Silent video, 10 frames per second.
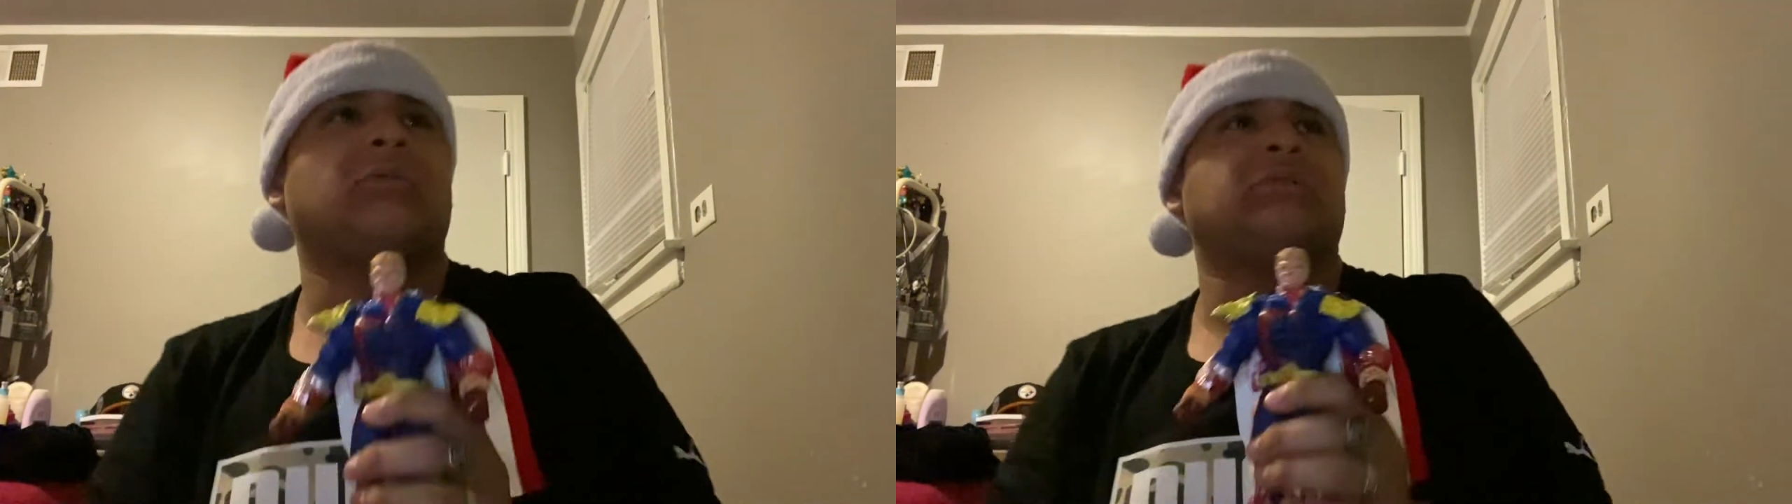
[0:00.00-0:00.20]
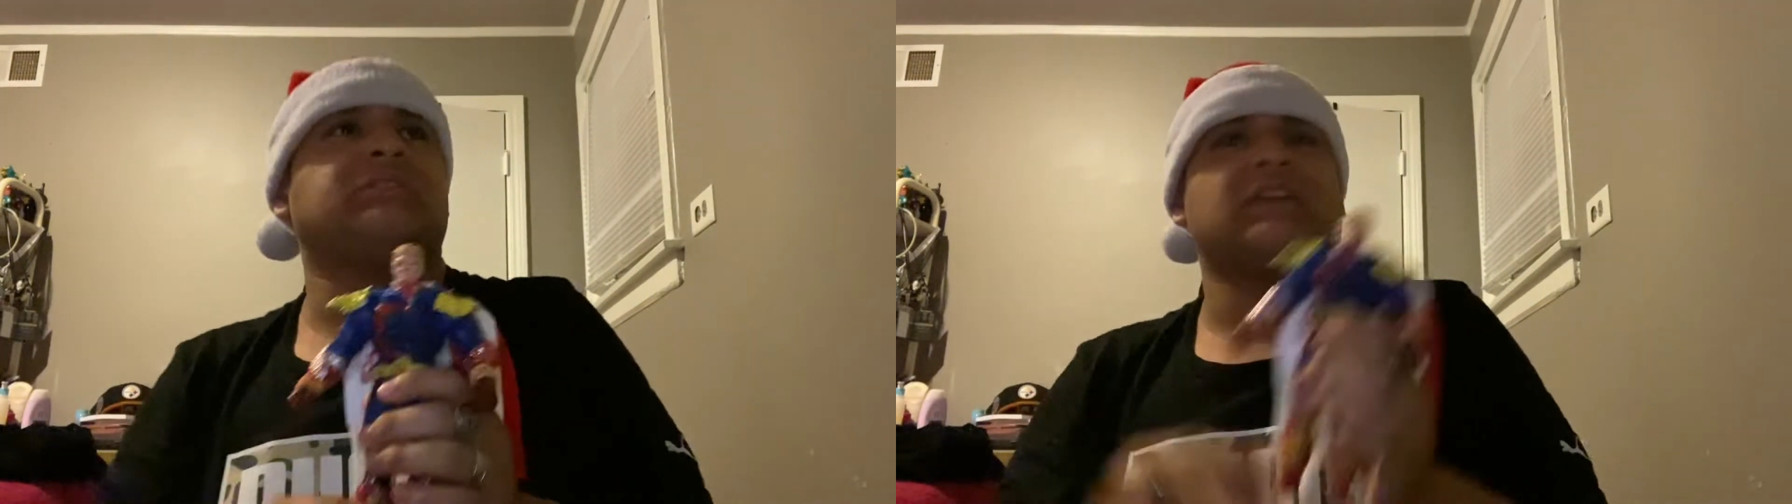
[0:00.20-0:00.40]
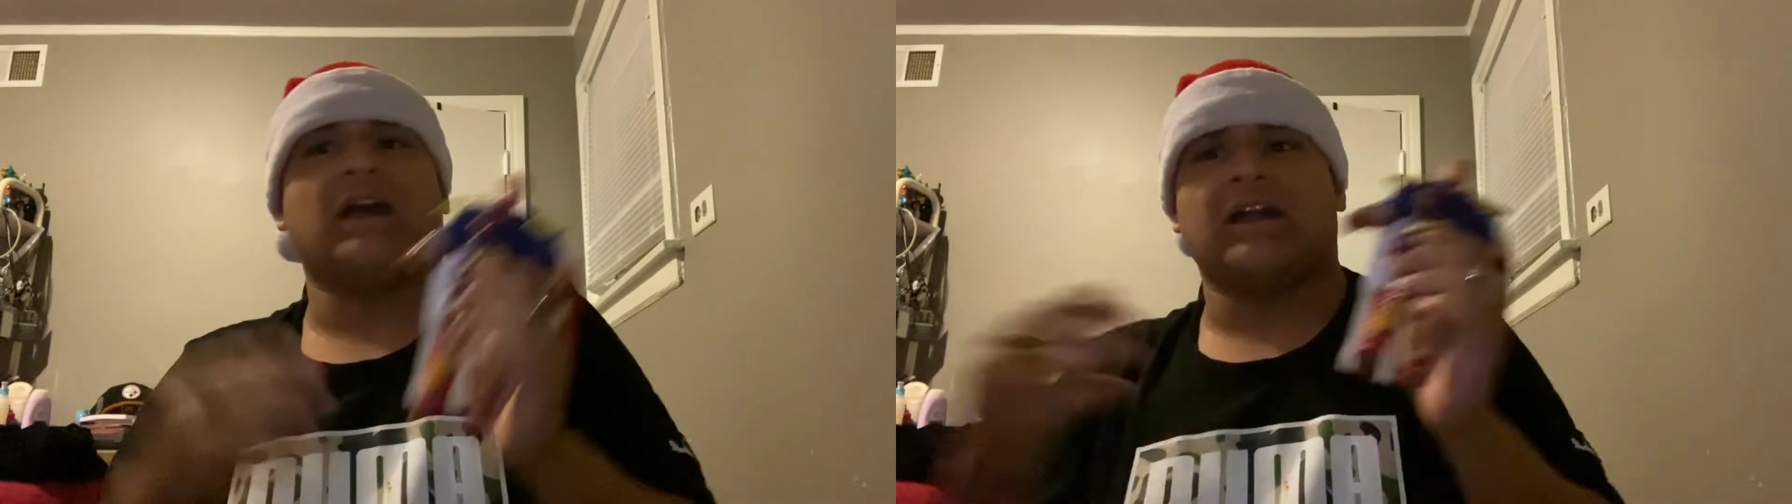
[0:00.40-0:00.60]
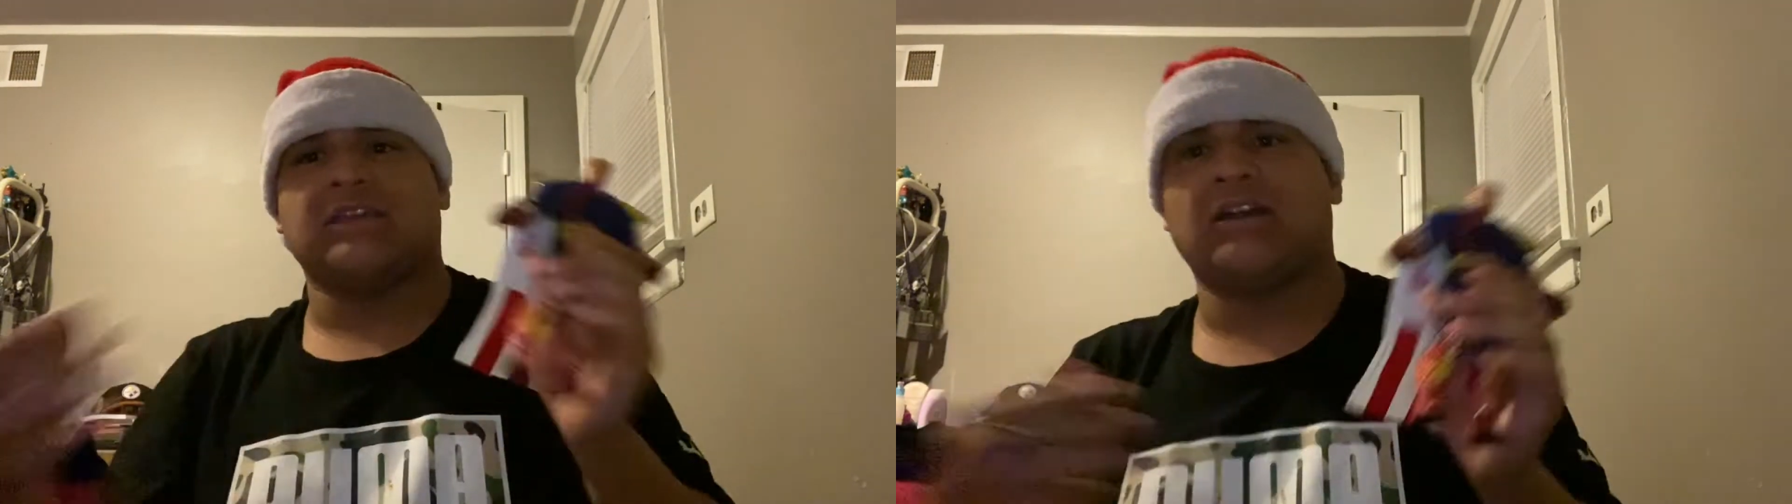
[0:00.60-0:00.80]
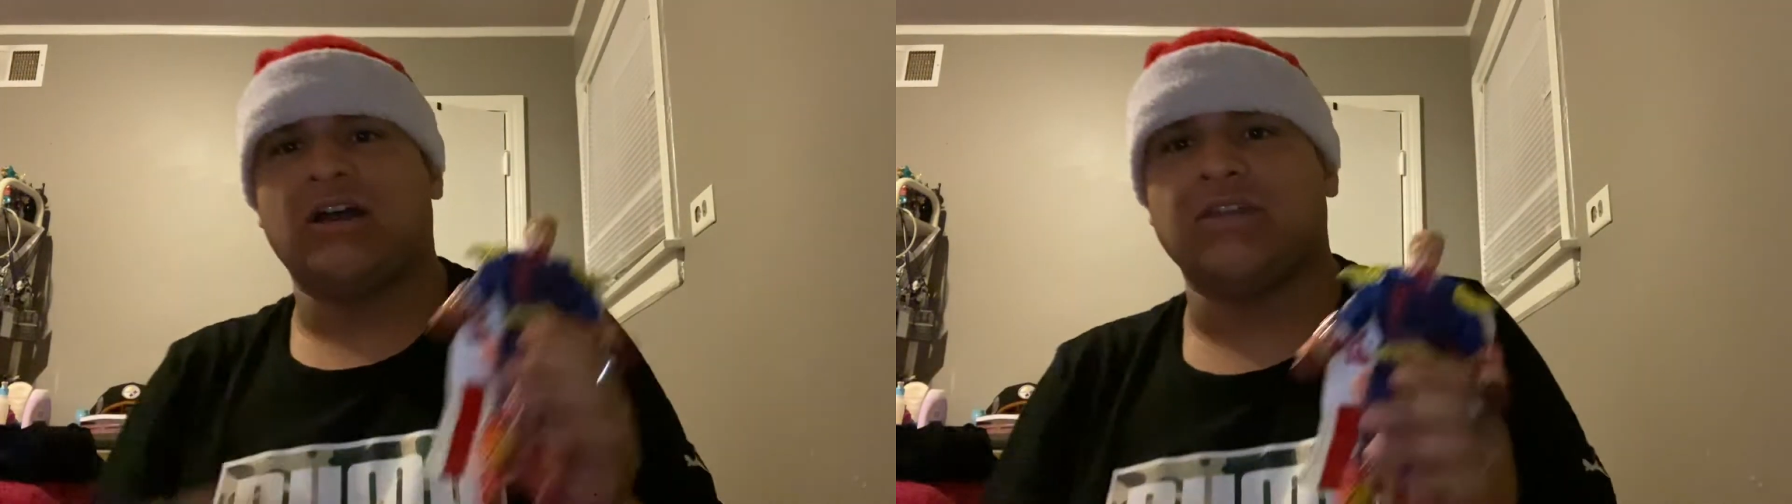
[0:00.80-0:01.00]
I wouldn't say
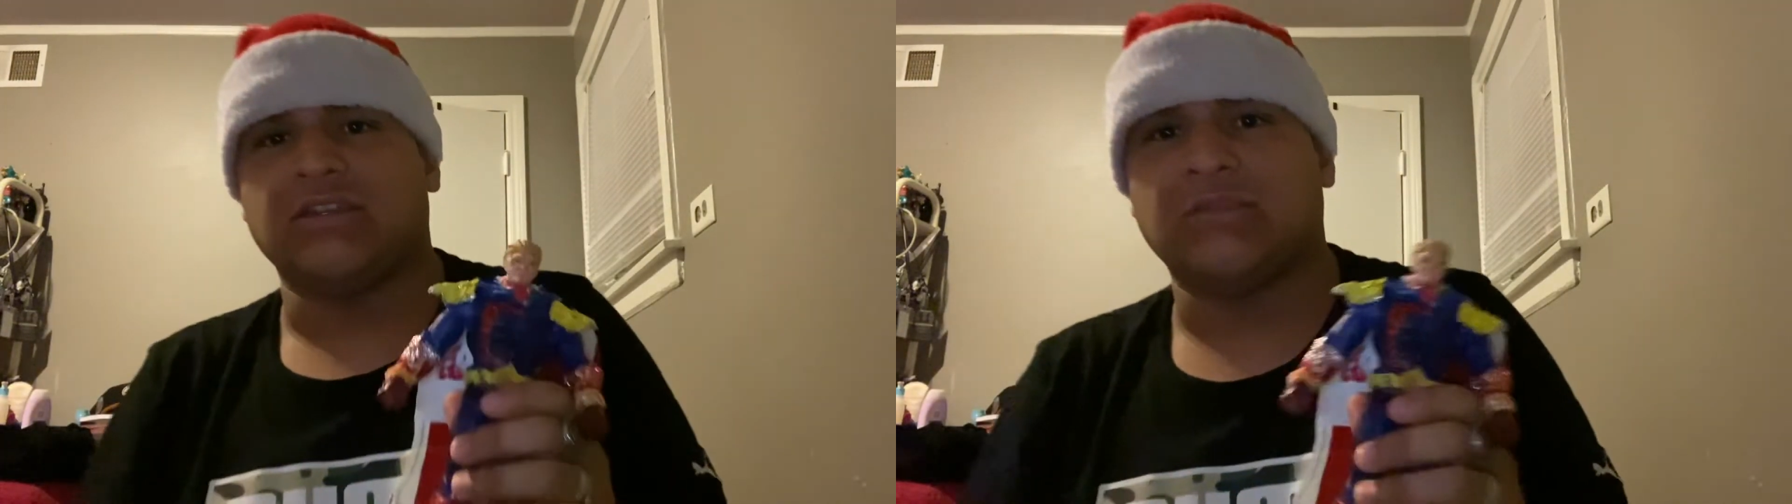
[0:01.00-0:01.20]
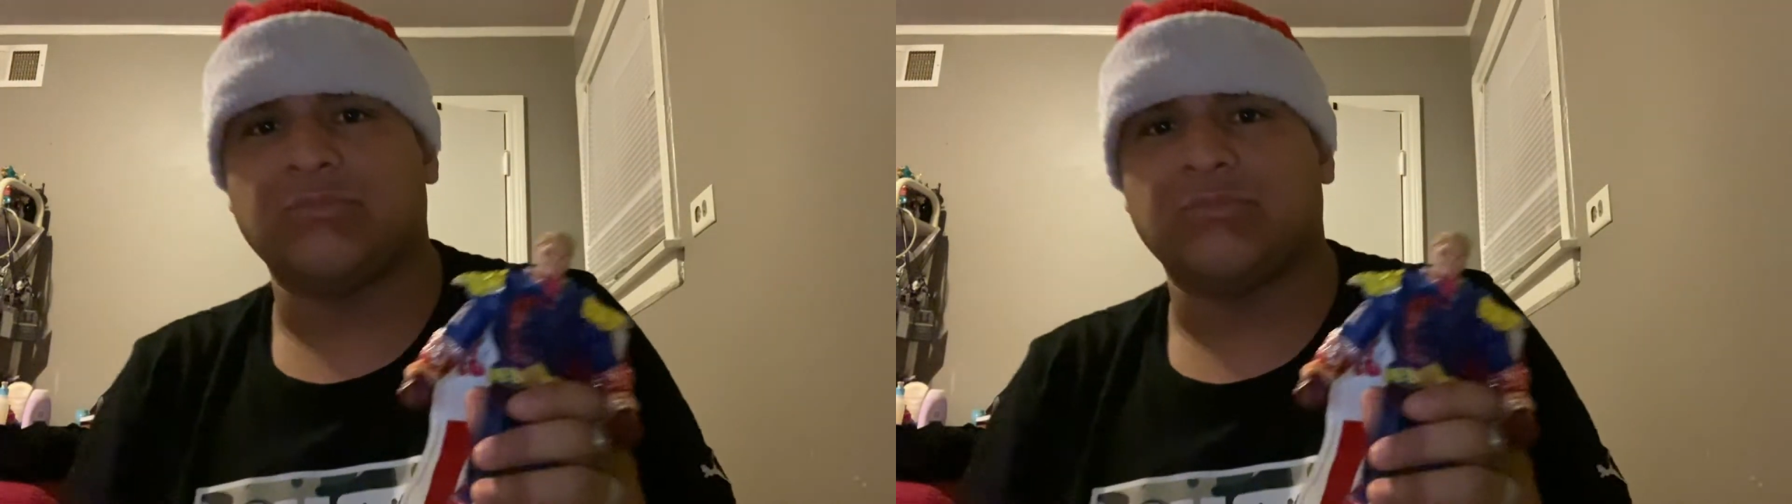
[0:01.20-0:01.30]
iconic,